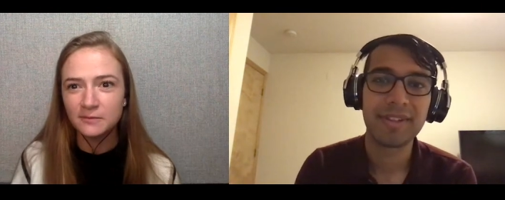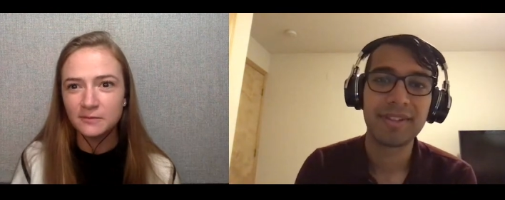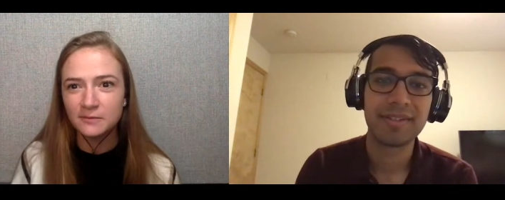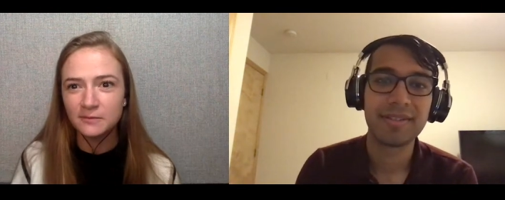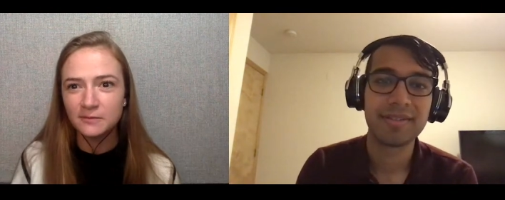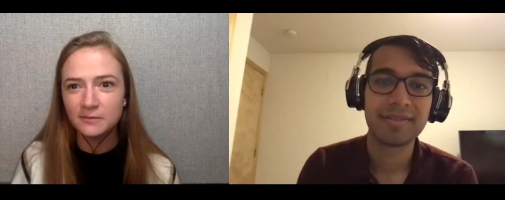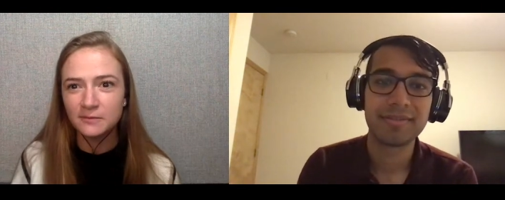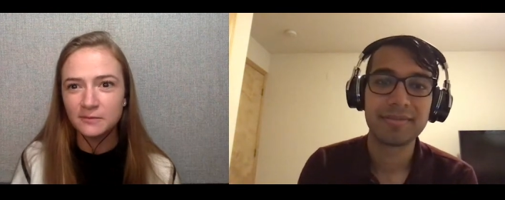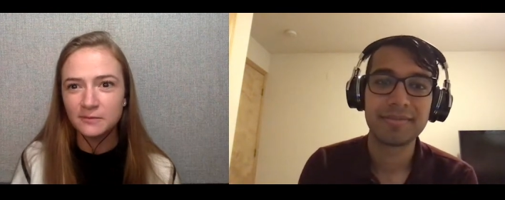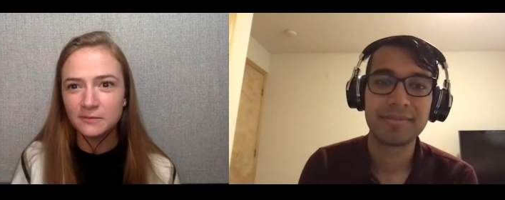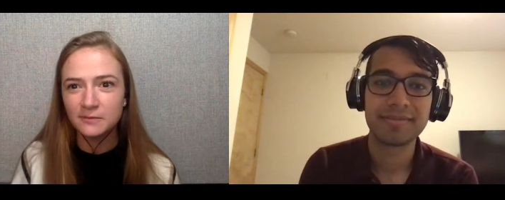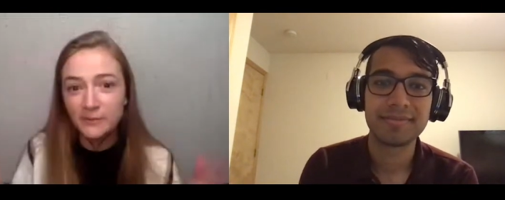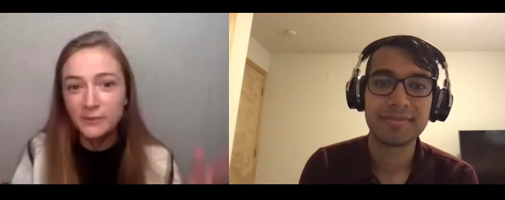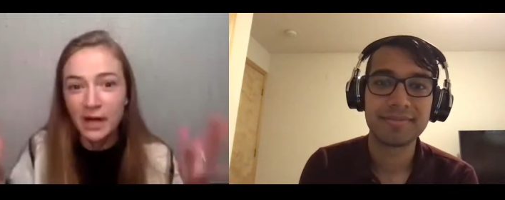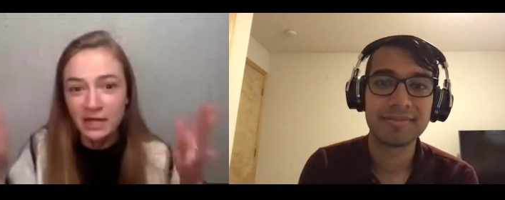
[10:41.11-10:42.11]
Speaker 1: a very
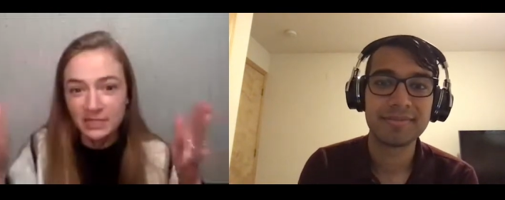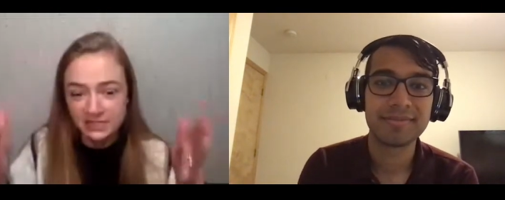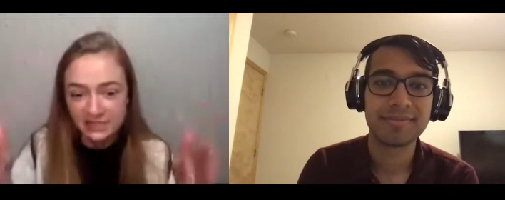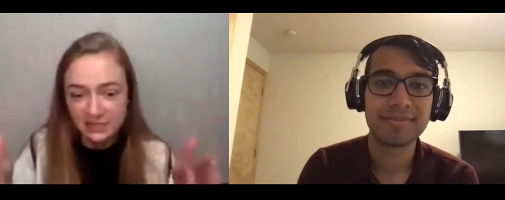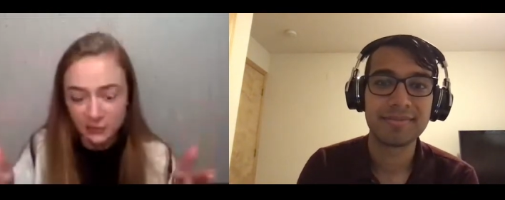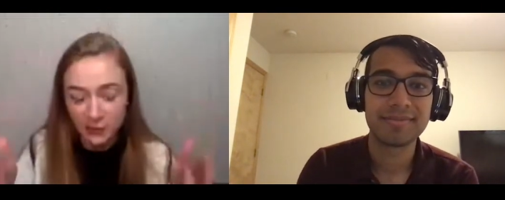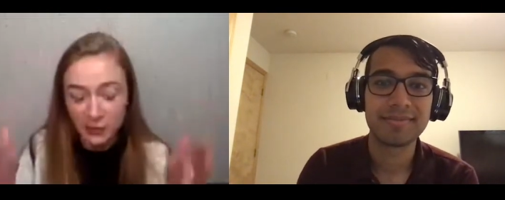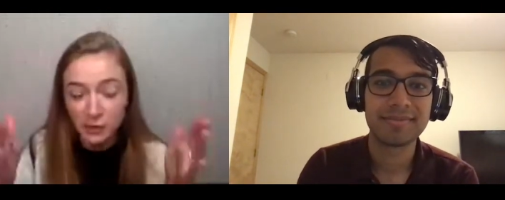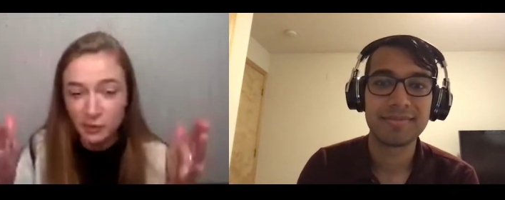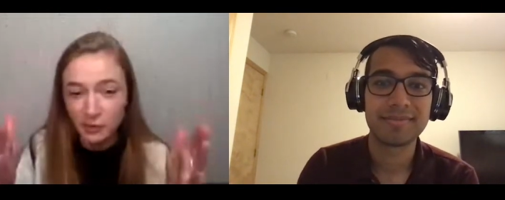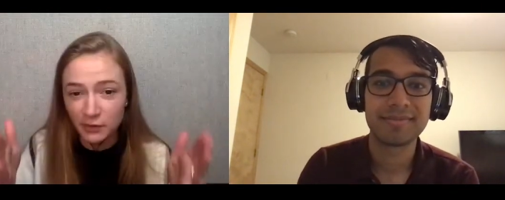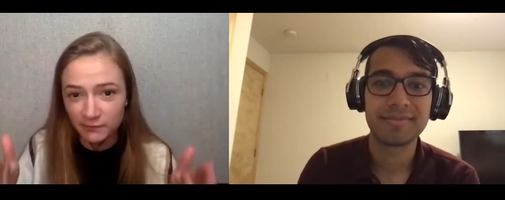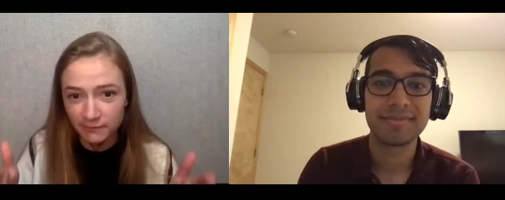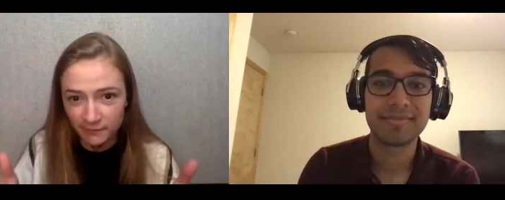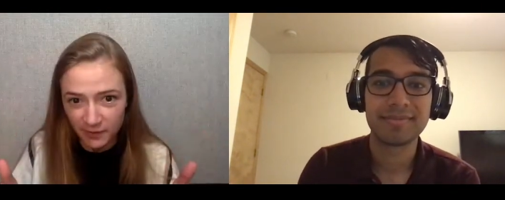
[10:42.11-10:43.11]
quick process where you were
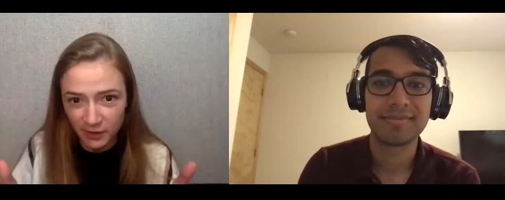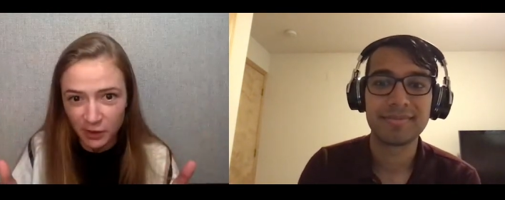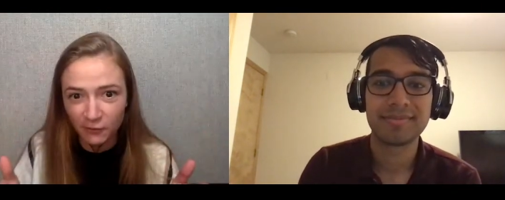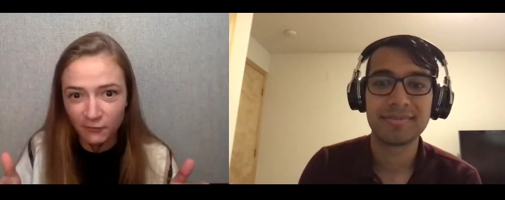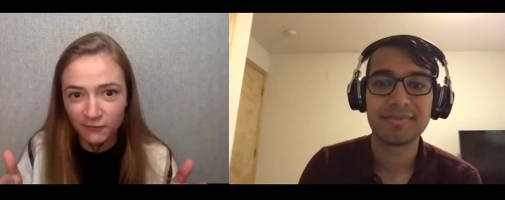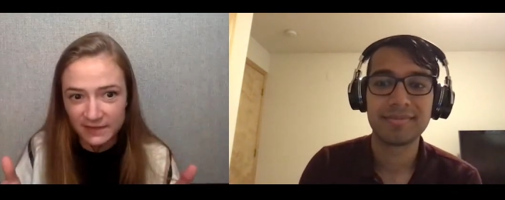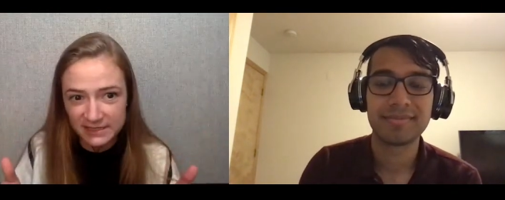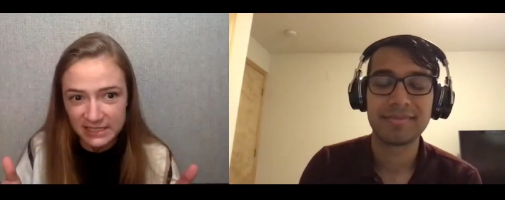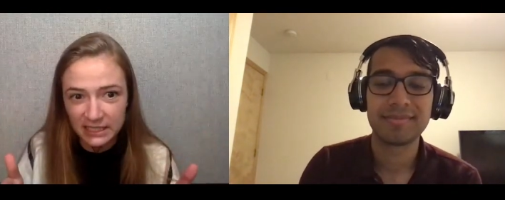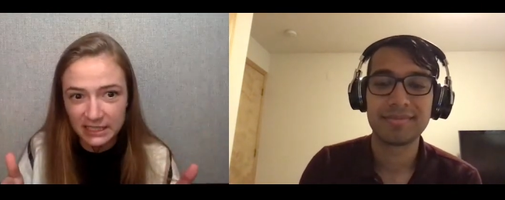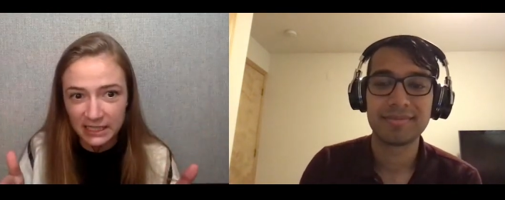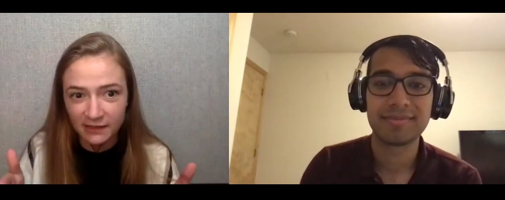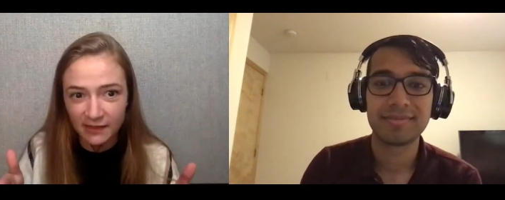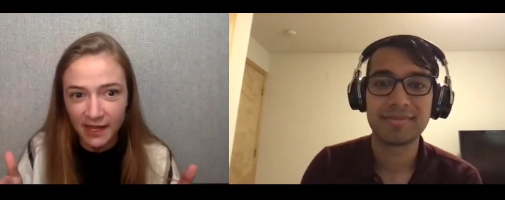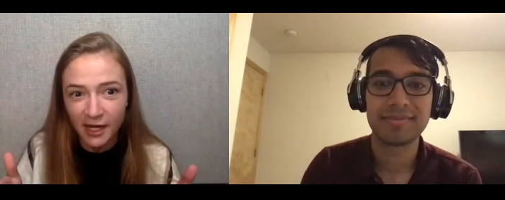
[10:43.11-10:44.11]
you know
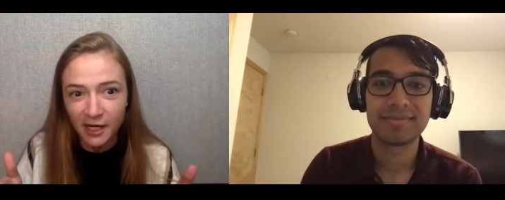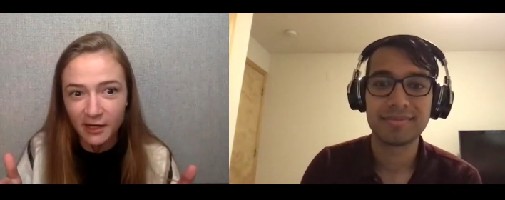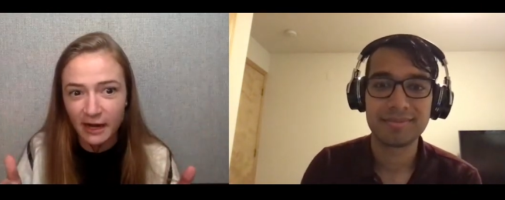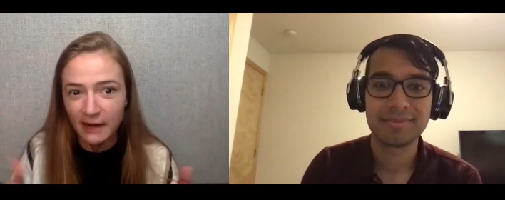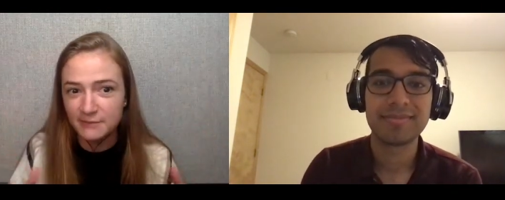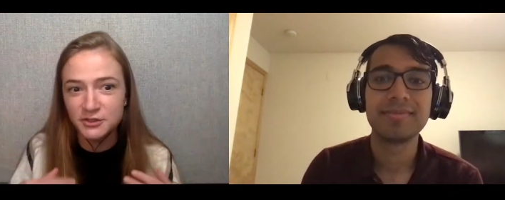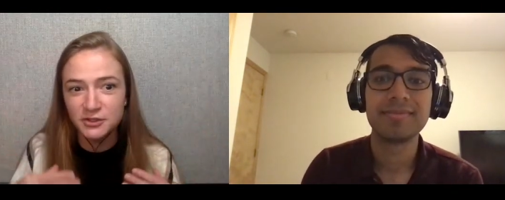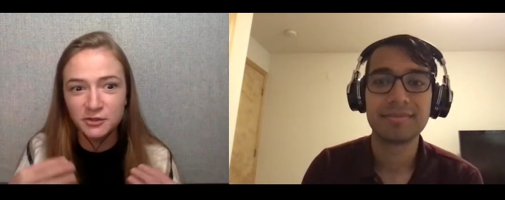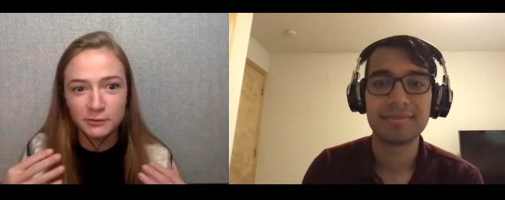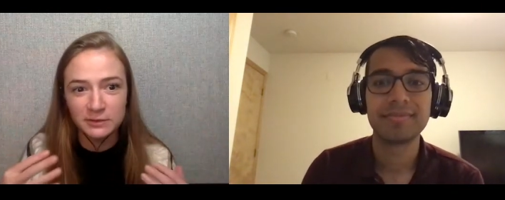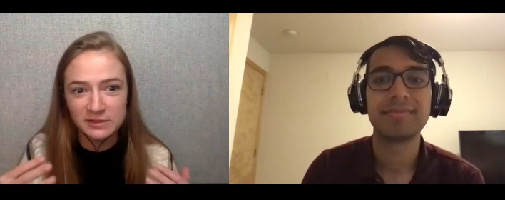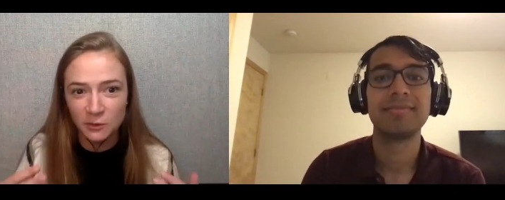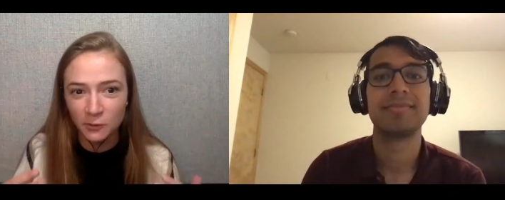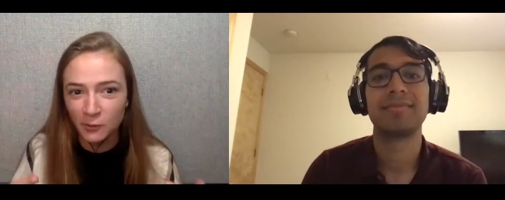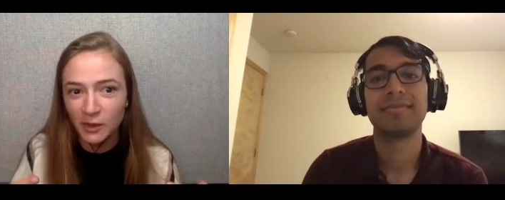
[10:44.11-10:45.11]
physically there i'm sure it was
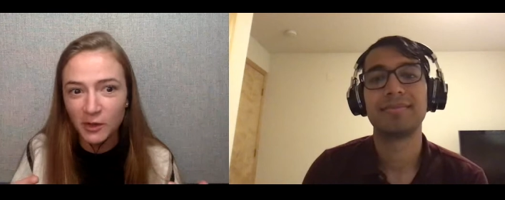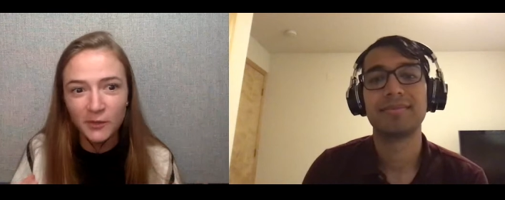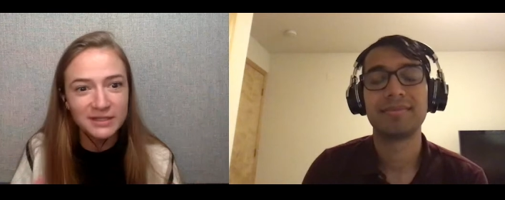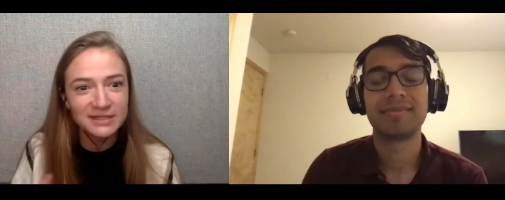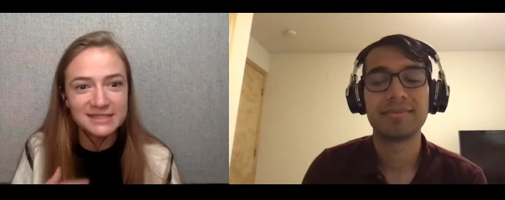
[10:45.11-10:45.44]
a whirlwind